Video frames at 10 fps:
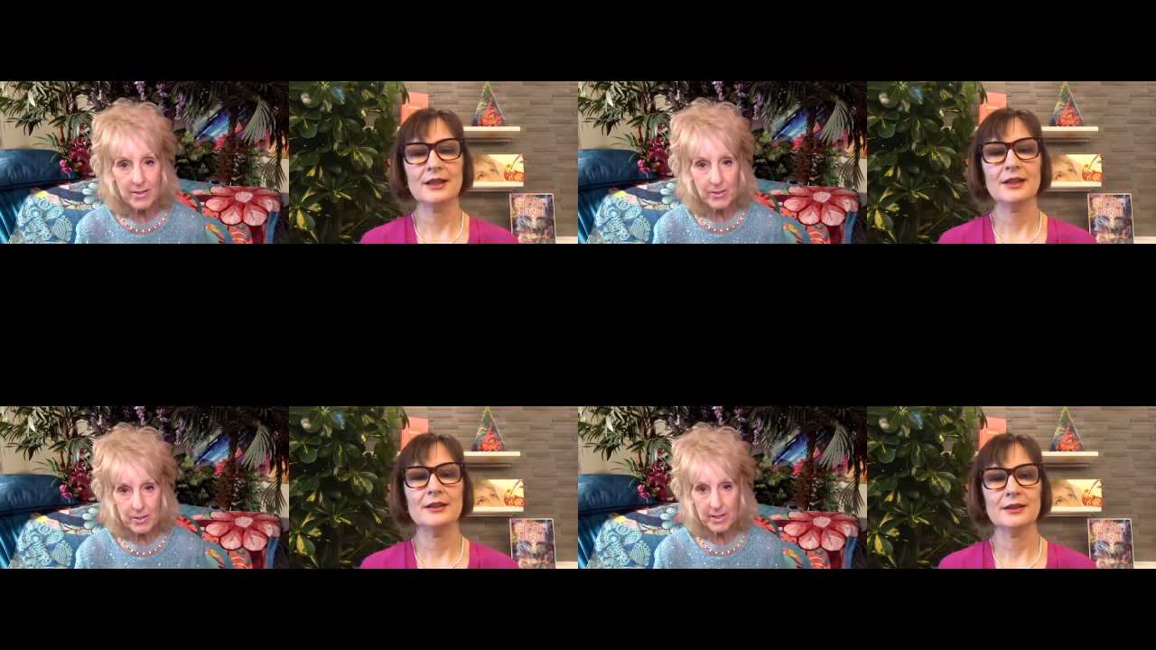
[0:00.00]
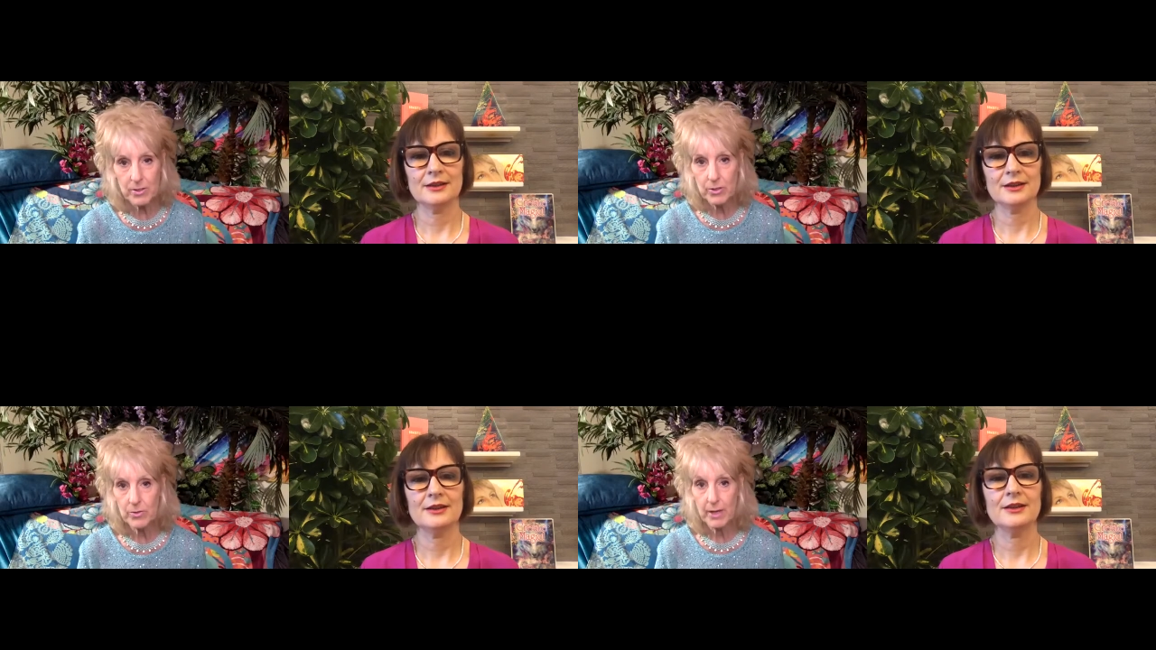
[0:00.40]
Speaker 1: and, and
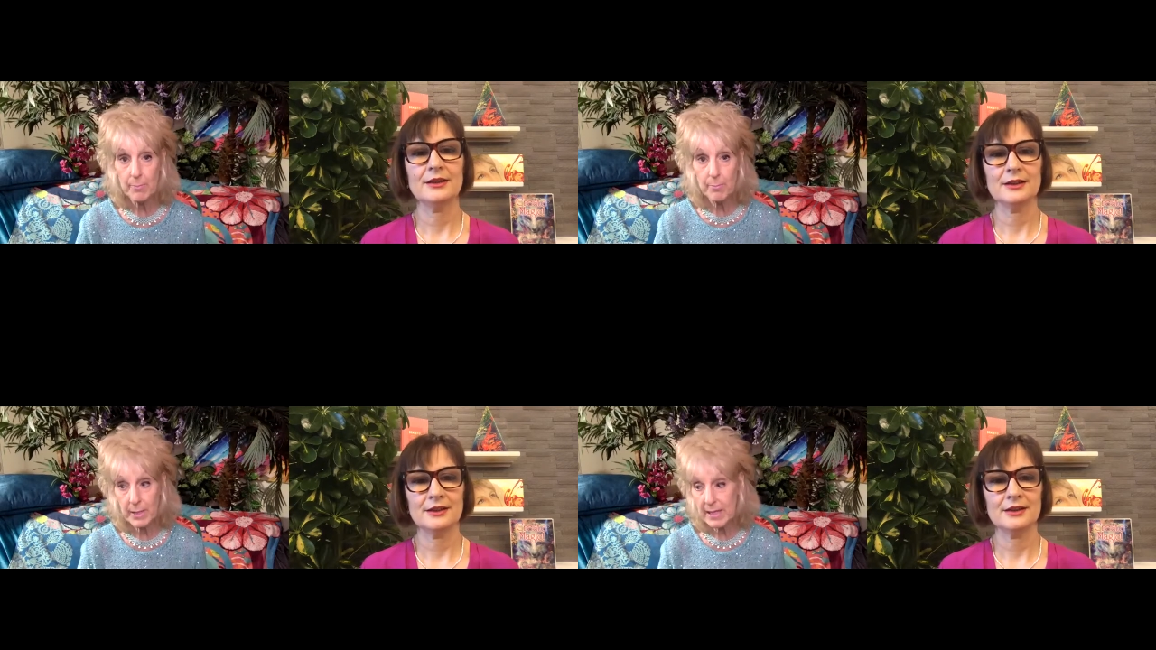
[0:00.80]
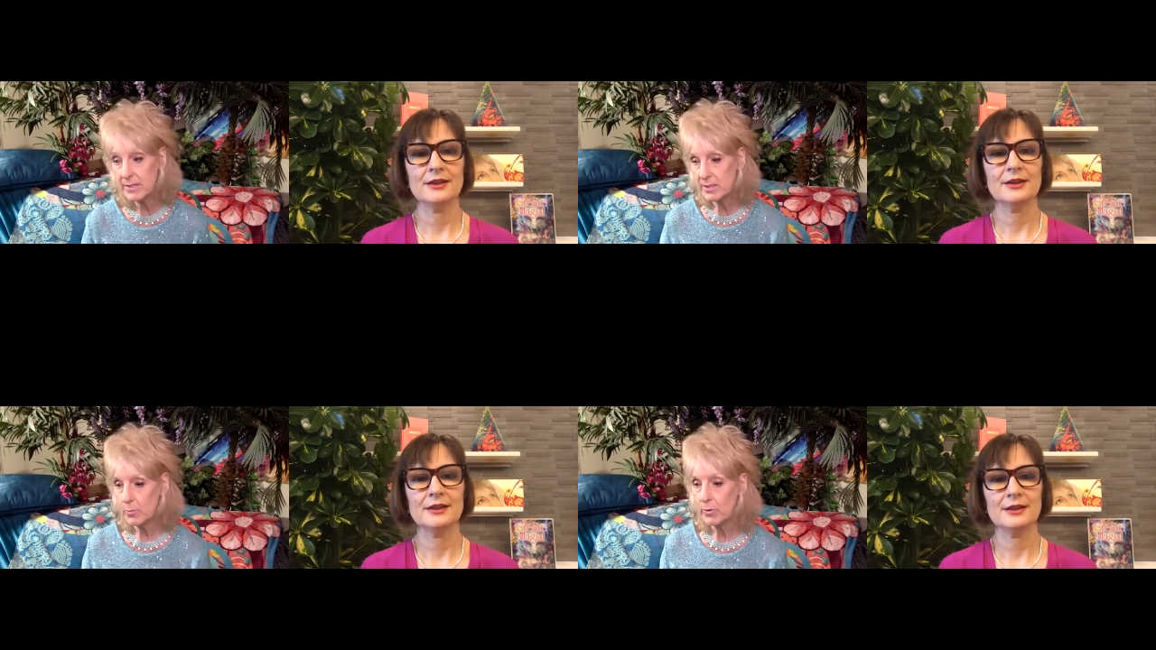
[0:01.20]
you're and being
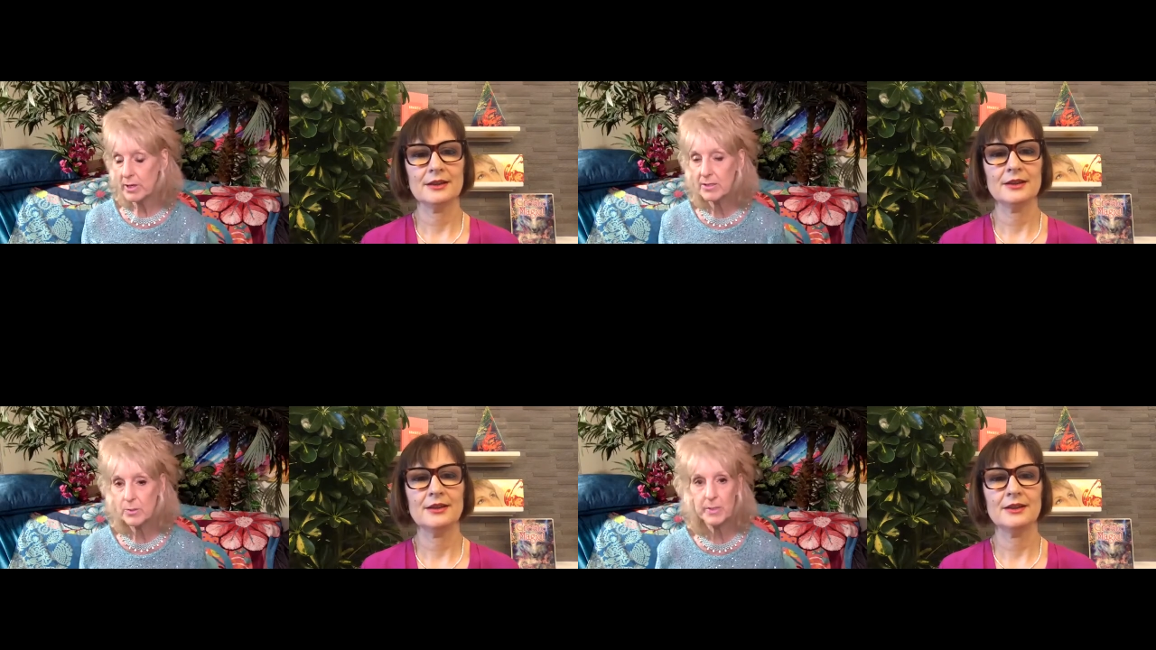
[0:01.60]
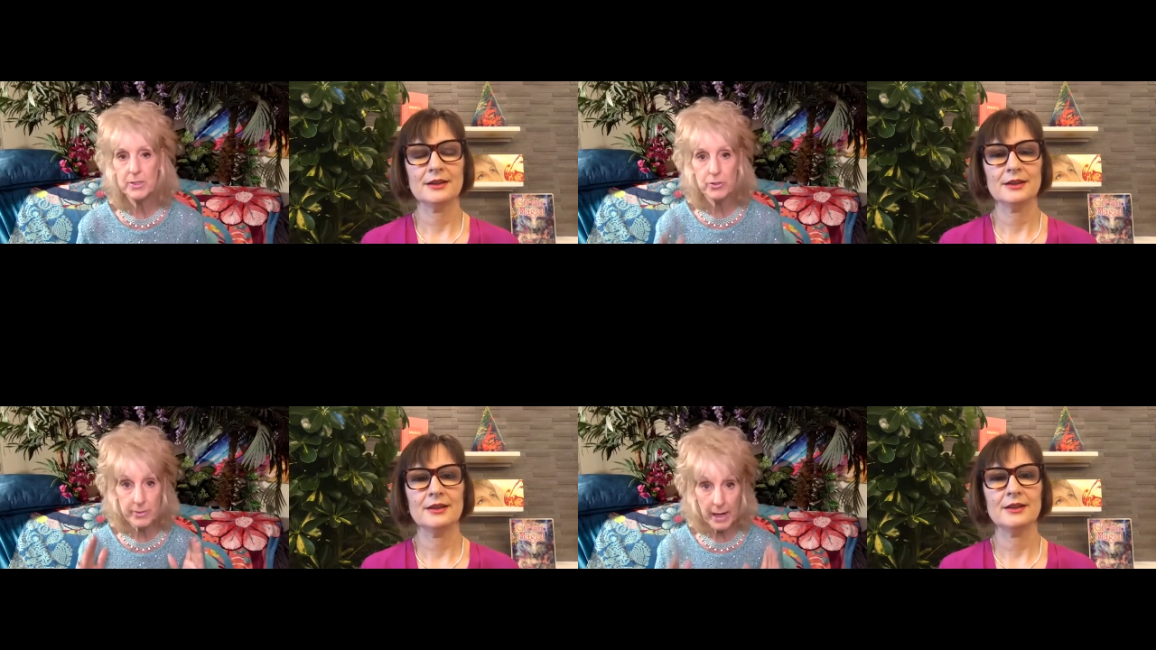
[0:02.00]
somewhere else means
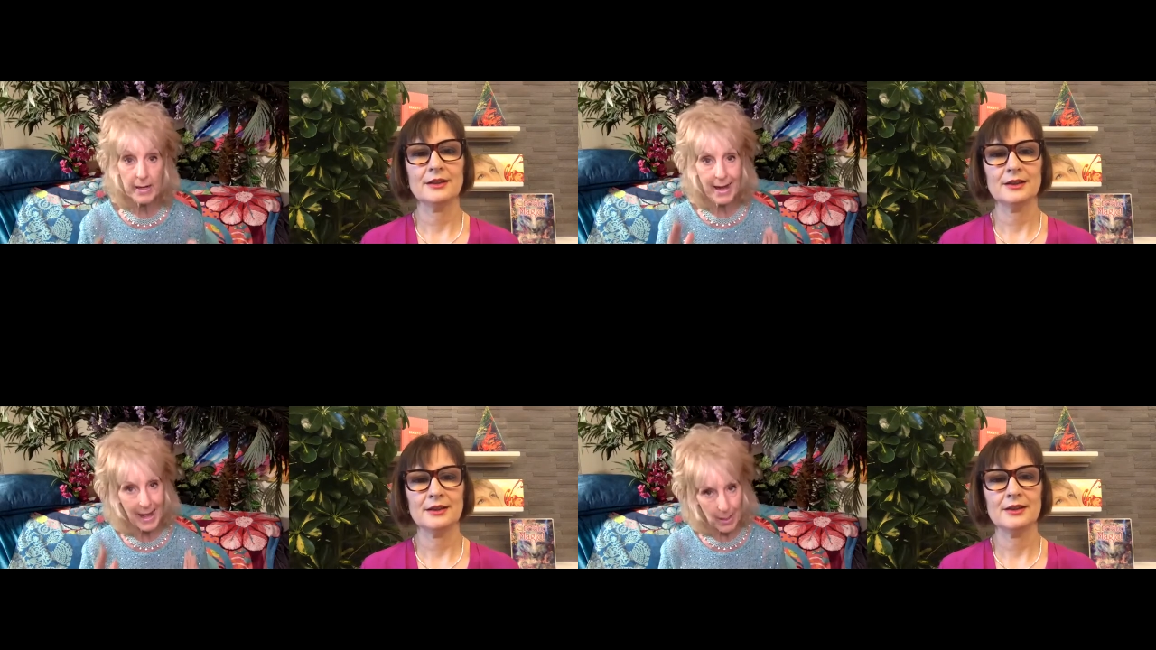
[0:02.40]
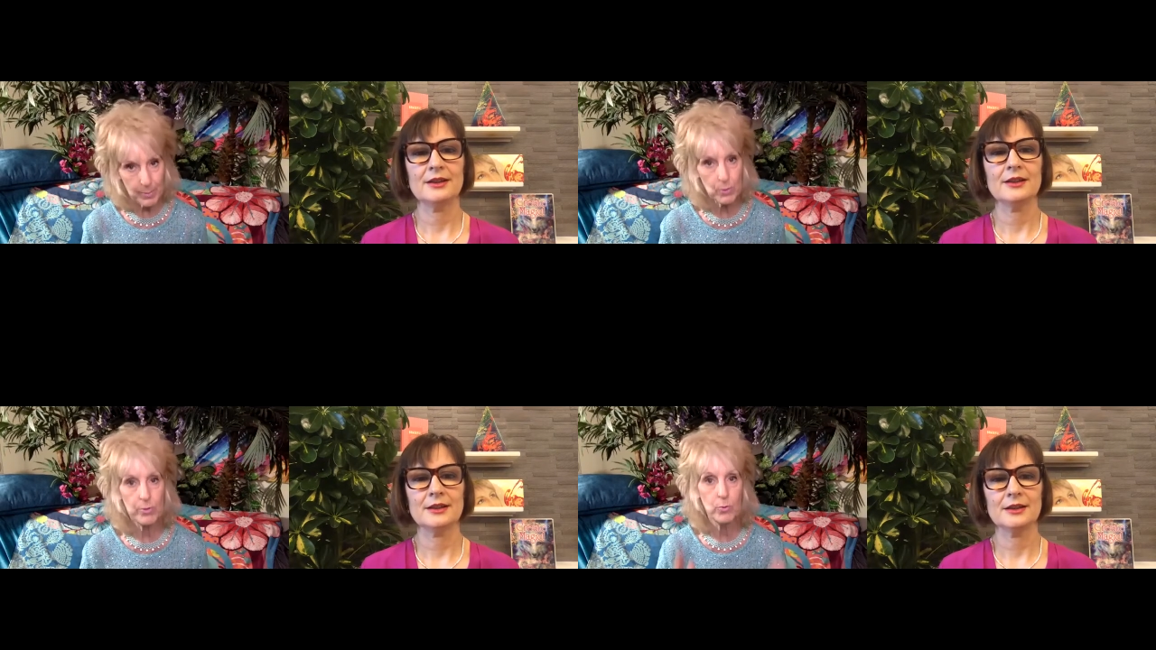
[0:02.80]
you're not
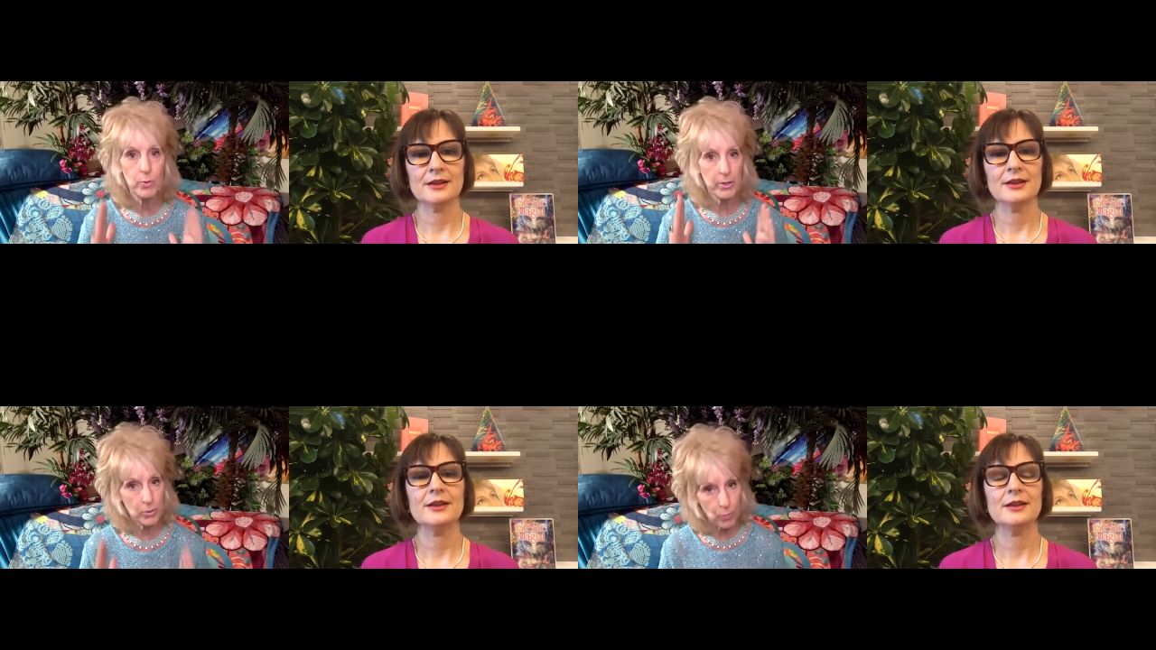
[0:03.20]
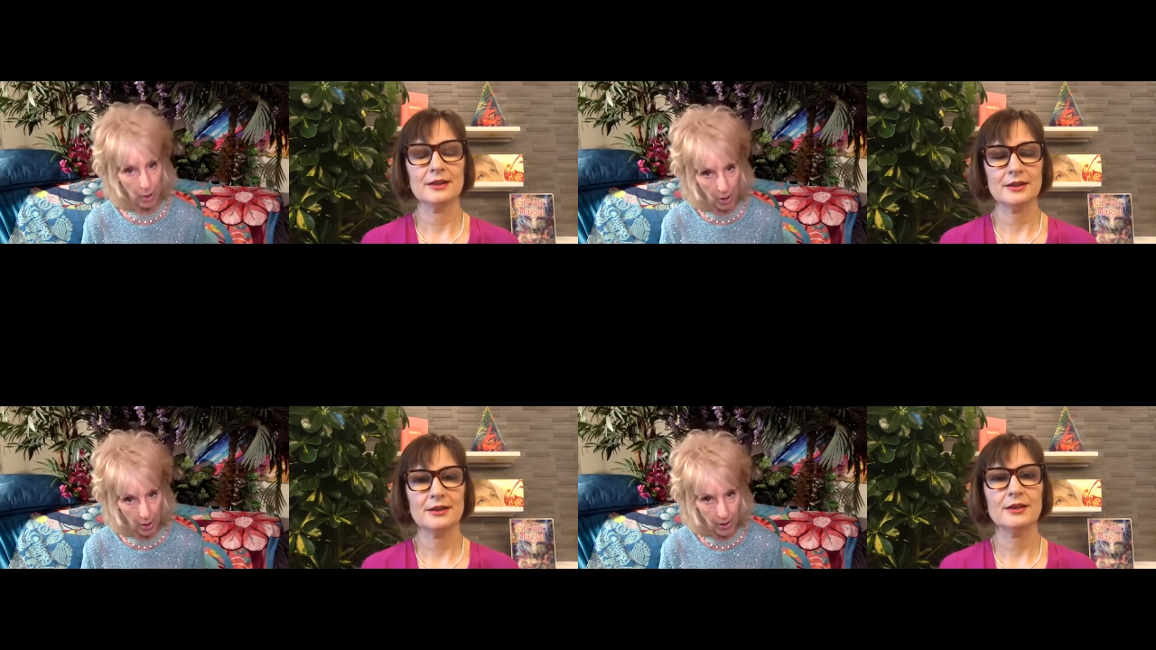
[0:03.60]
happy with where you
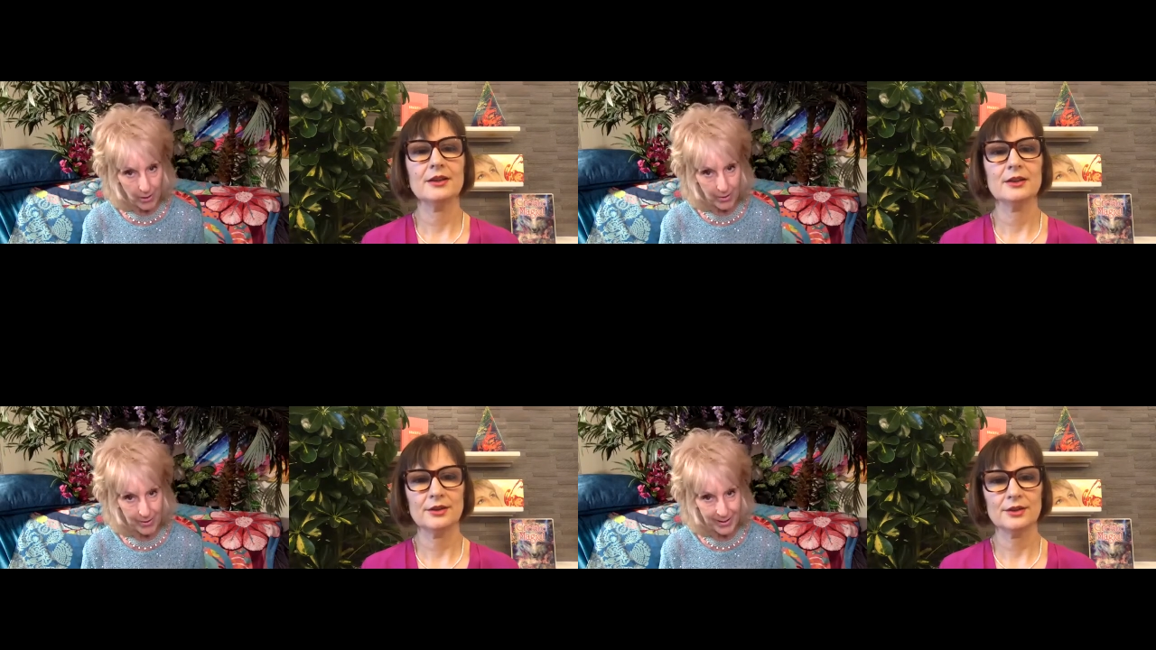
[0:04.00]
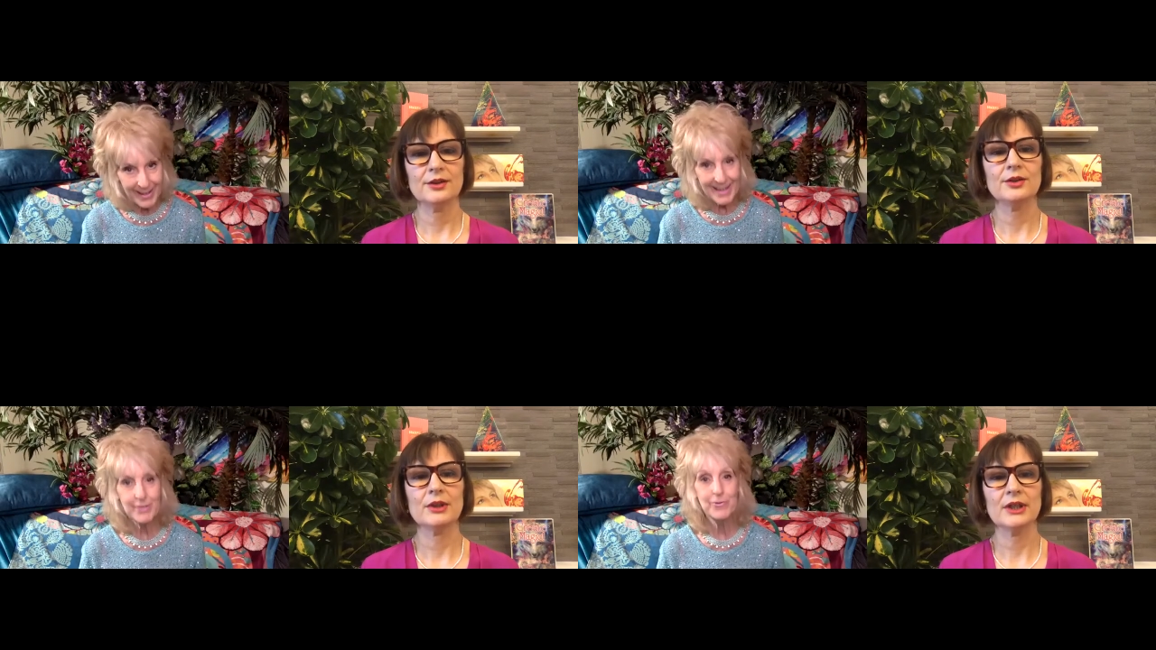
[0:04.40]
are,
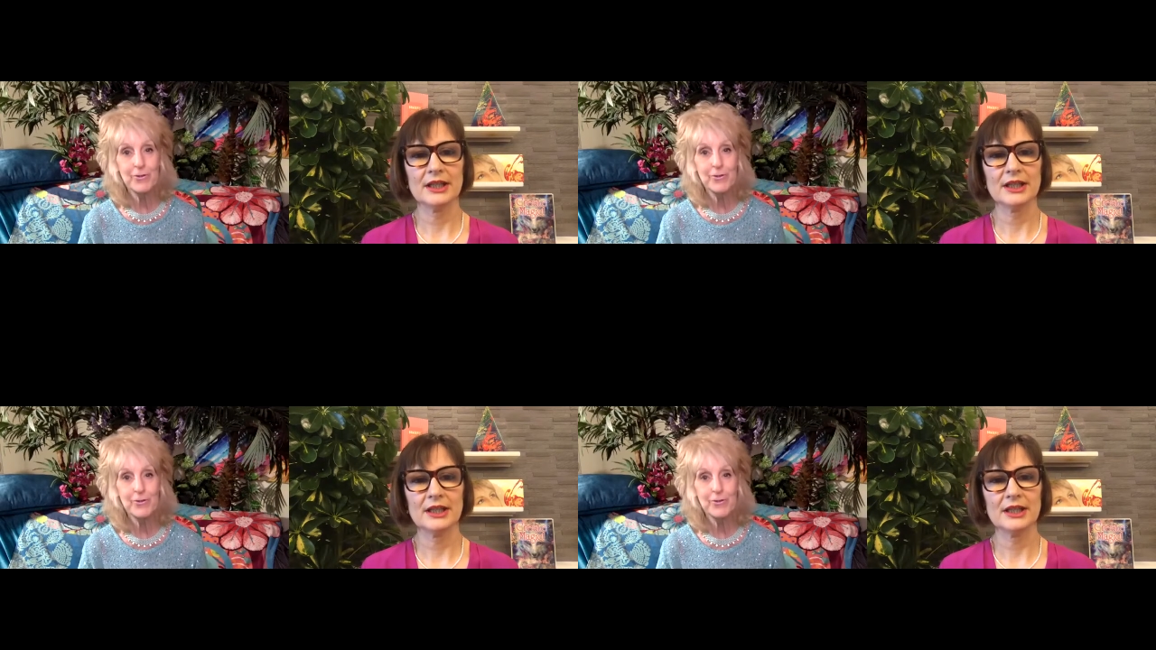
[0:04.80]
and right. if you're